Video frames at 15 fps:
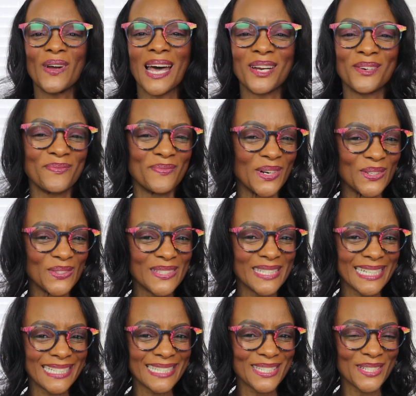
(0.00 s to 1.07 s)
had a
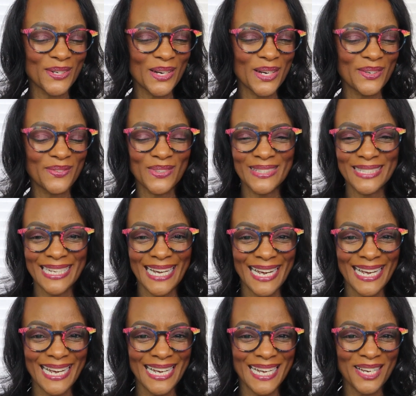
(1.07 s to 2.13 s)
most enjoyable
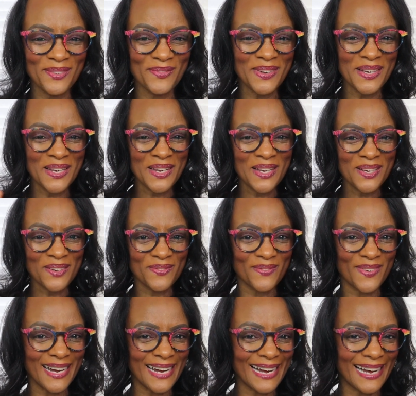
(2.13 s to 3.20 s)
time. Bye.